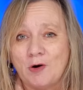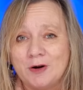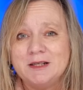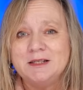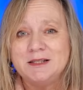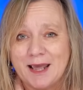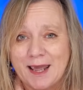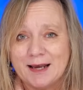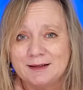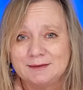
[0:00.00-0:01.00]
God is
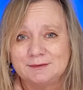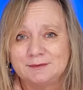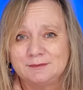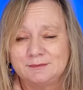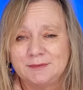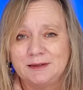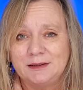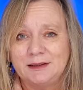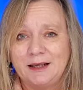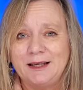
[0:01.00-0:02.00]
there.
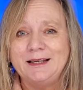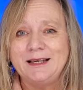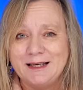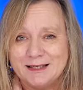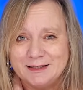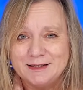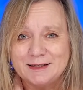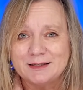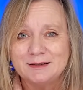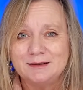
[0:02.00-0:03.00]
He
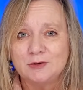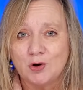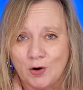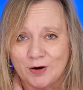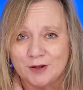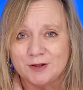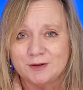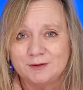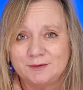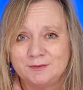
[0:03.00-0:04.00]
is God.
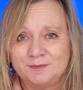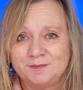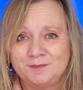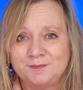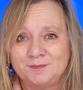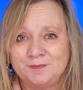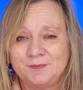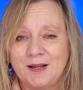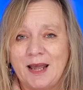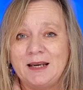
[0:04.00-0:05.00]

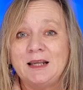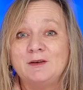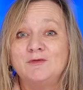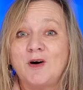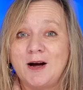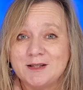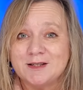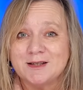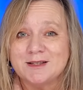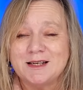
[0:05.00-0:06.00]
And He
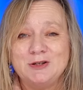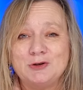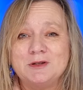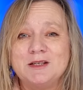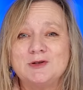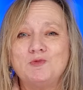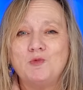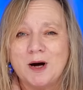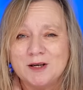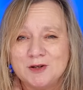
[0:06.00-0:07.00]
invites us into this
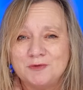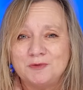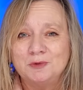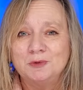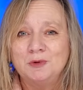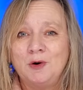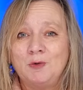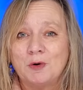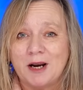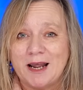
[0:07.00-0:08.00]
wonderful
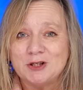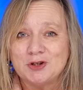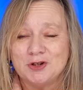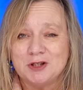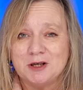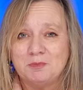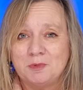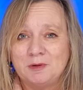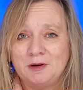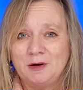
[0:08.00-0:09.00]
relationship
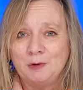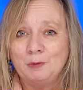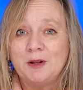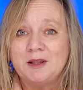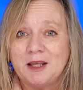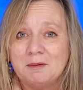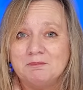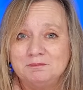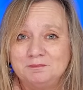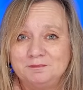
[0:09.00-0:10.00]
with
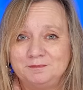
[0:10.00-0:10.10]
Him.